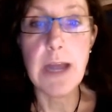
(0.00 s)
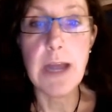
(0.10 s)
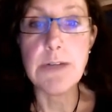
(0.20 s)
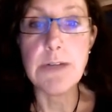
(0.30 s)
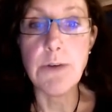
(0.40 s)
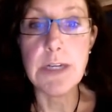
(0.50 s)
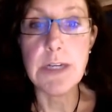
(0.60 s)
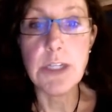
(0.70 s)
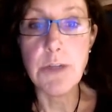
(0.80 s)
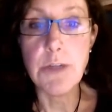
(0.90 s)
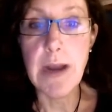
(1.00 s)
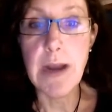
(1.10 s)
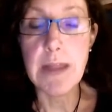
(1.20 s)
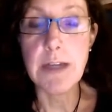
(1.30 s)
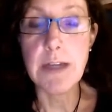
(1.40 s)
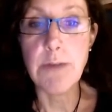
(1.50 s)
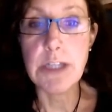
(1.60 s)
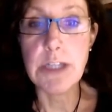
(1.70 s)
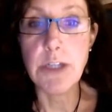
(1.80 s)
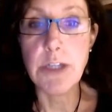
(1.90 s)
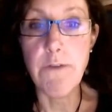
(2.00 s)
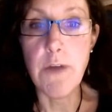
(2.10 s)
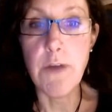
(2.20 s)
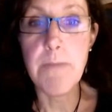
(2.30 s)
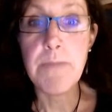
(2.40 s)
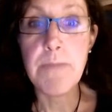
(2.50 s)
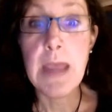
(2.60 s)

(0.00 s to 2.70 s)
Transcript: and you don't need to do anything to register for them.